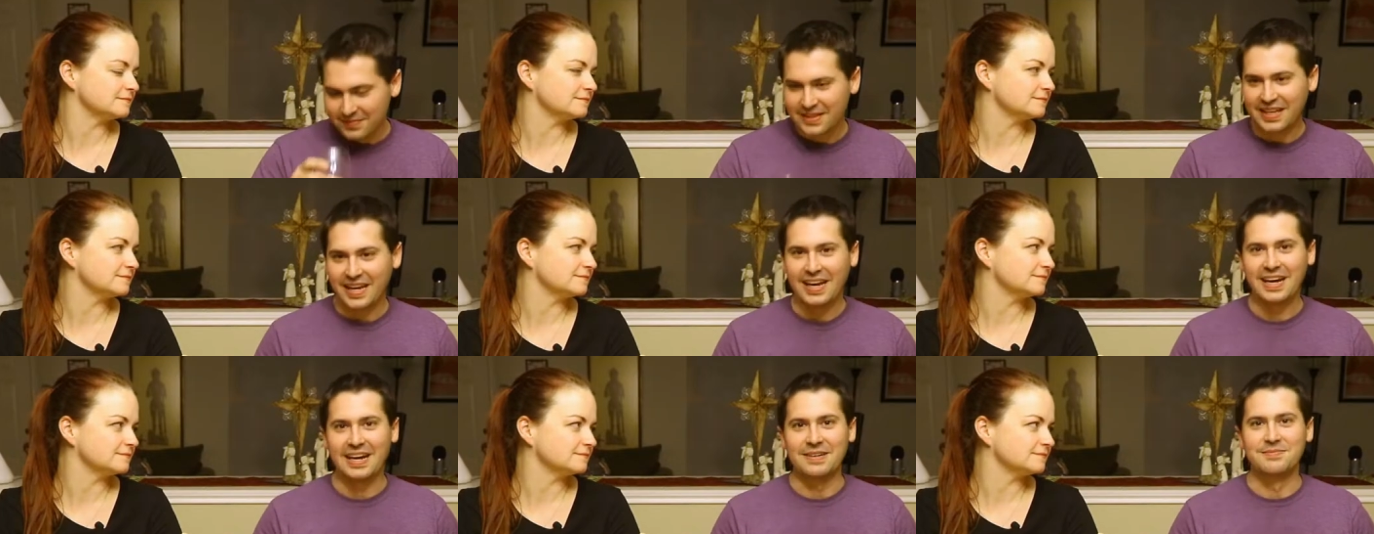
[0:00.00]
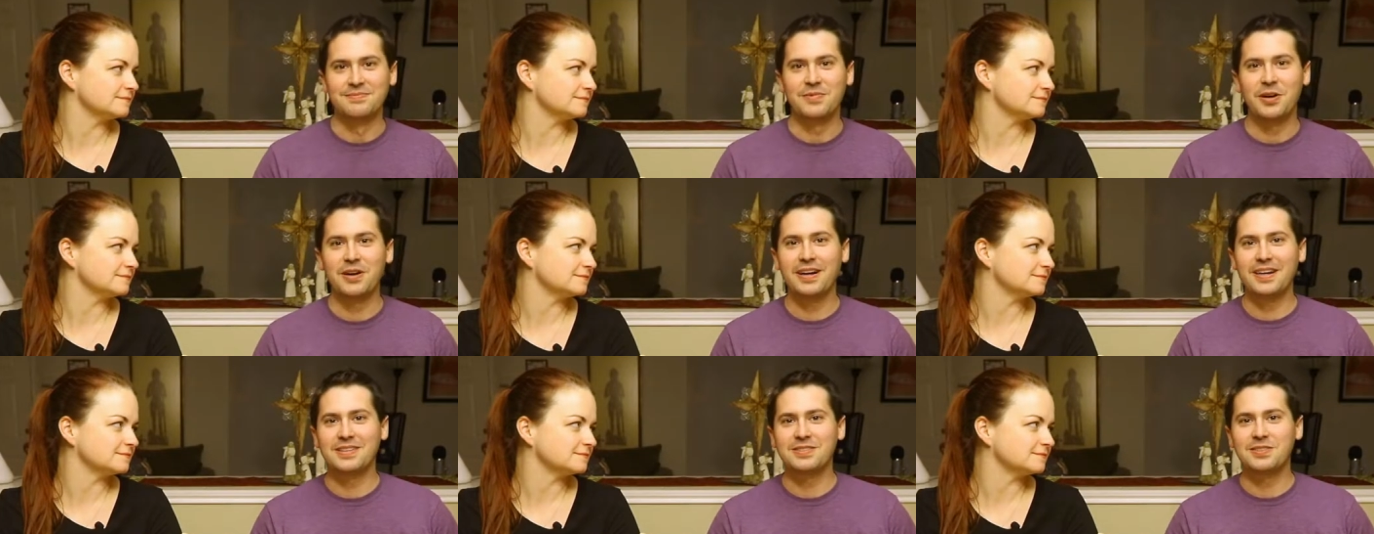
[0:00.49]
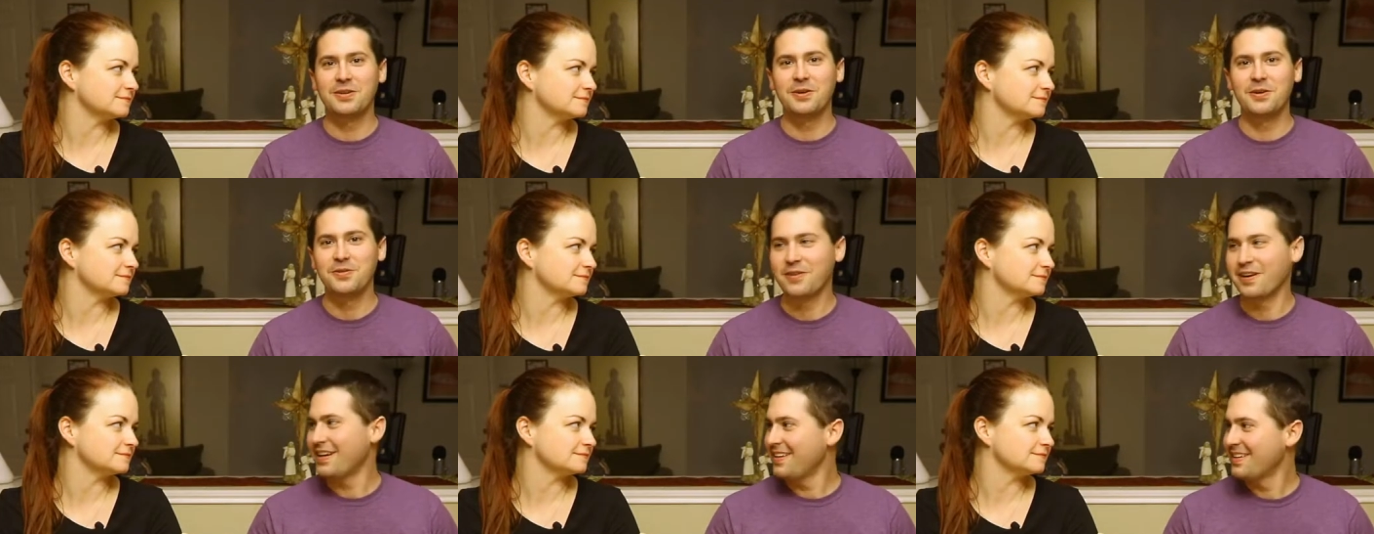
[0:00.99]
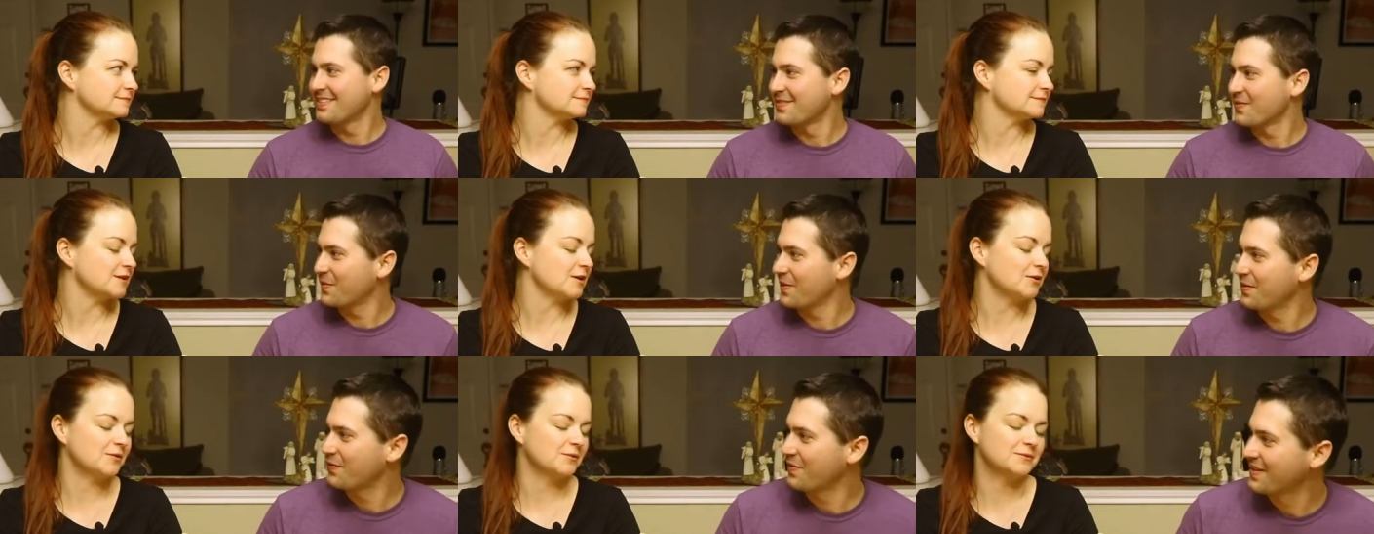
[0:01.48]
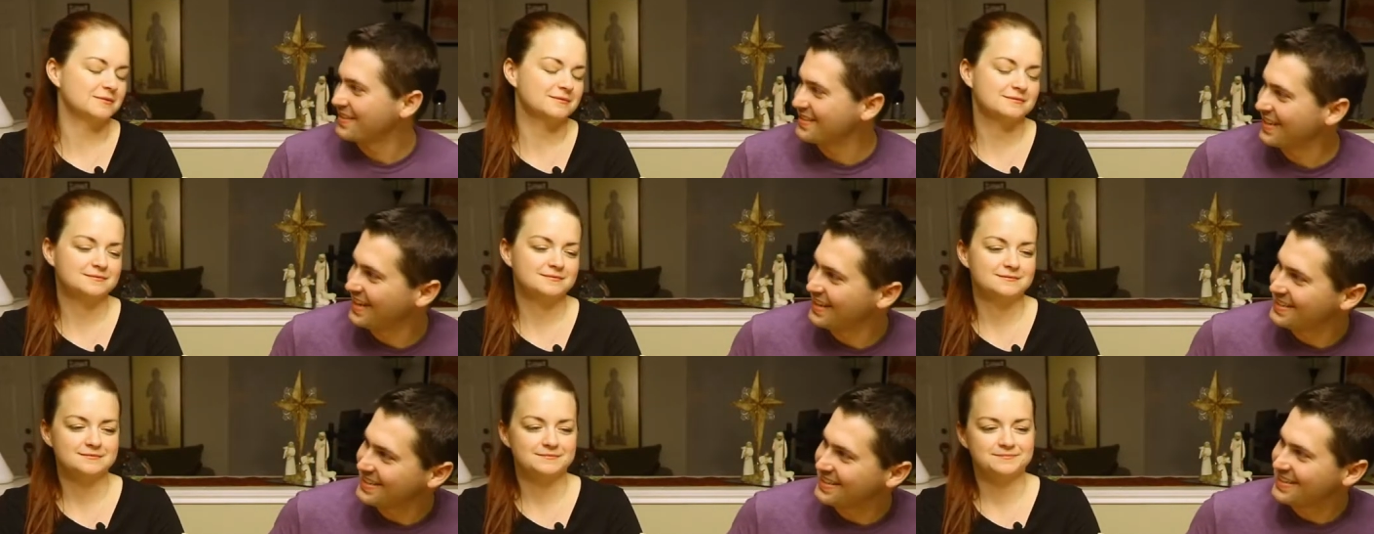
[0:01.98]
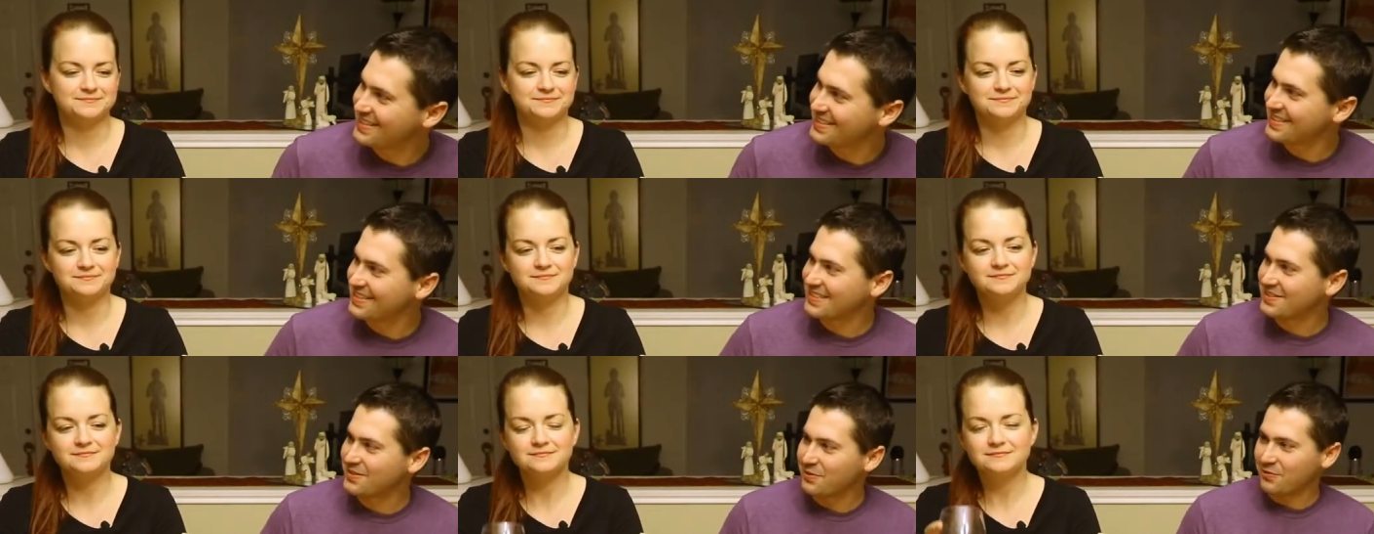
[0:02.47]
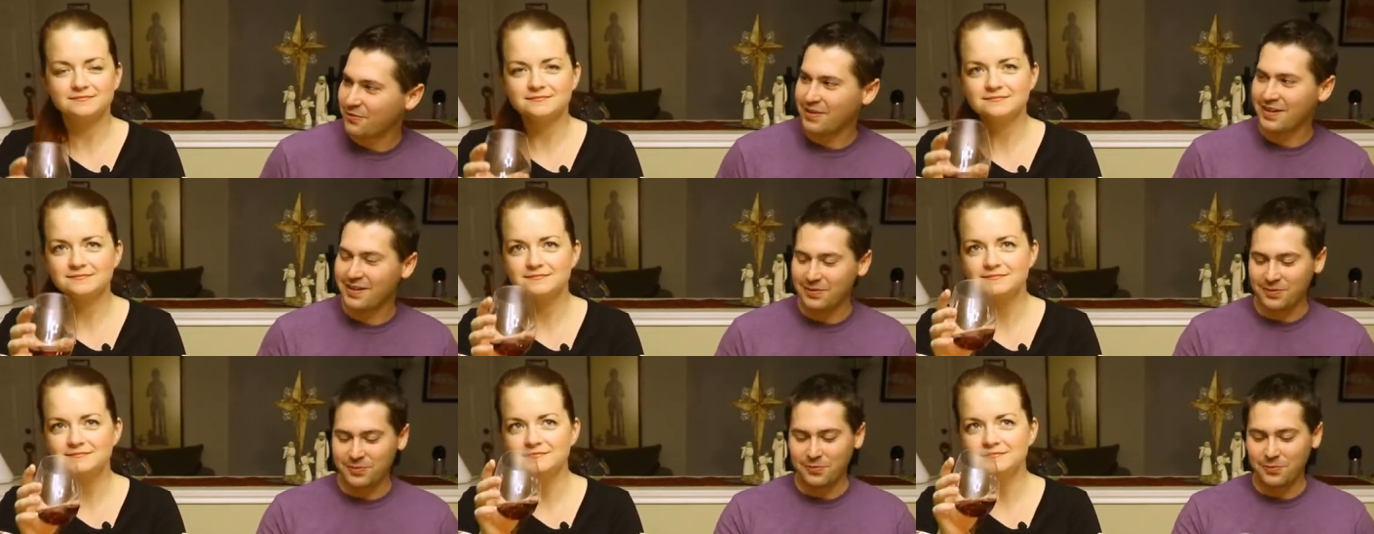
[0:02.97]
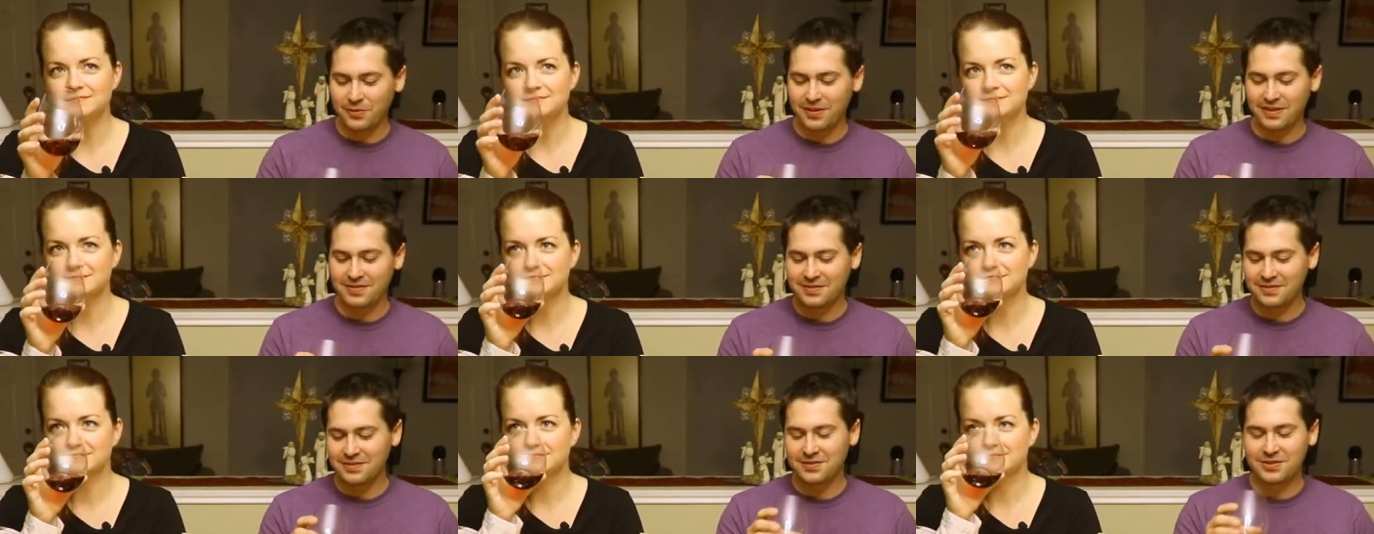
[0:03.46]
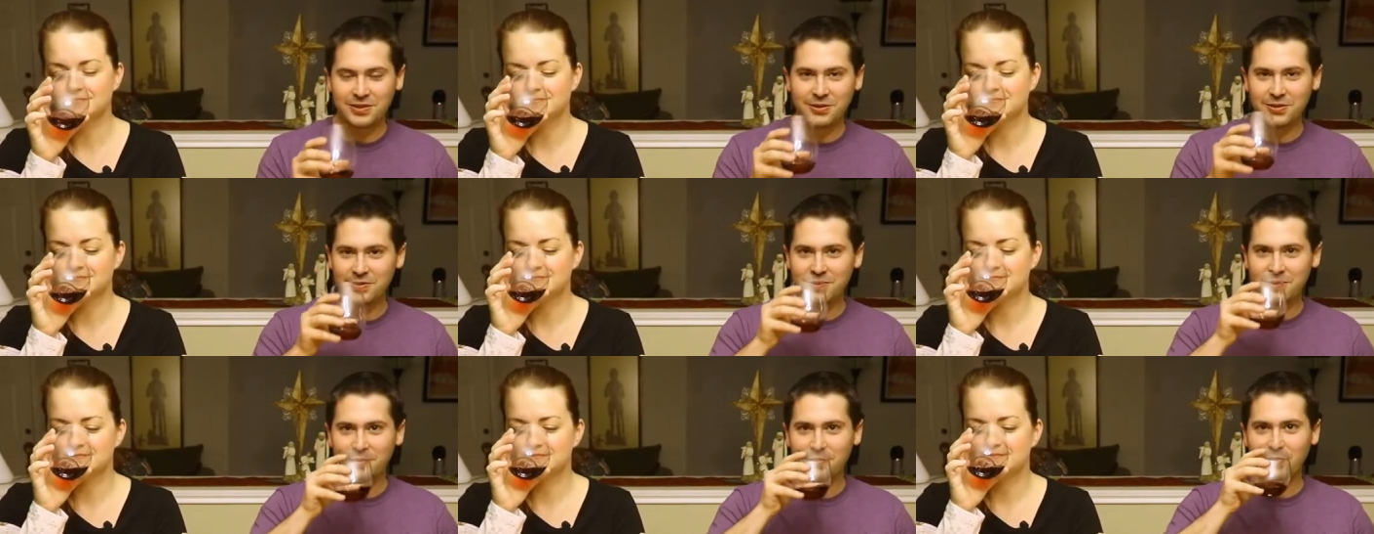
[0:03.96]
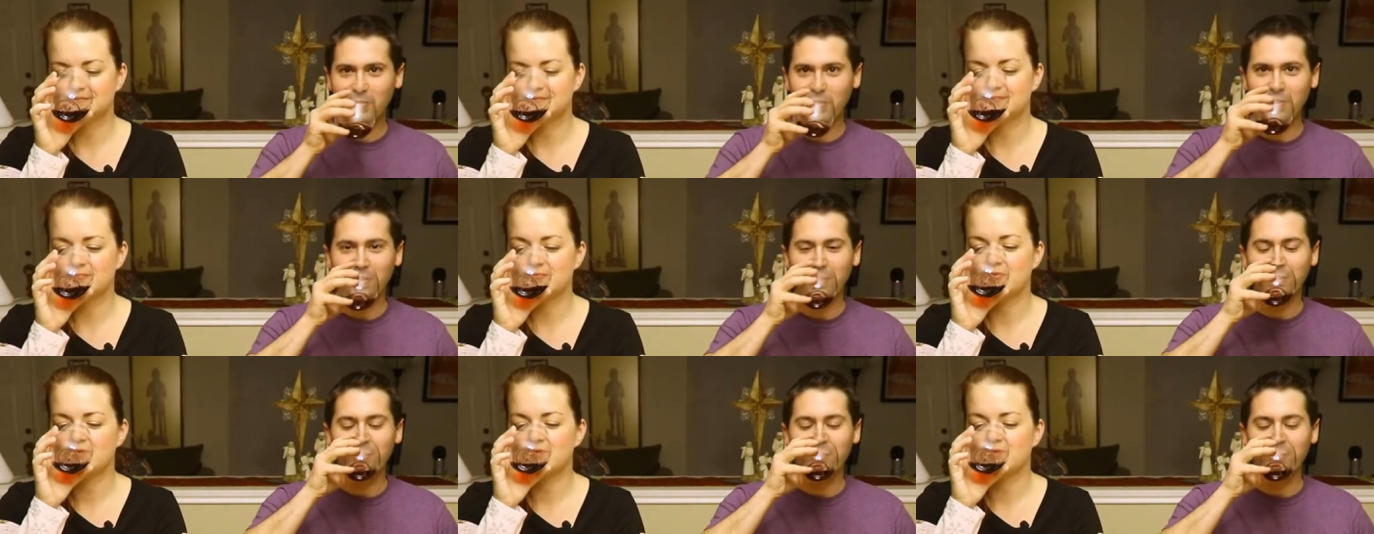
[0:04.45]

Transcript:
Speaker 1: Yeah. All right. So ready? Ready no. for this tasting? Let's do it. Ready? One, two, three.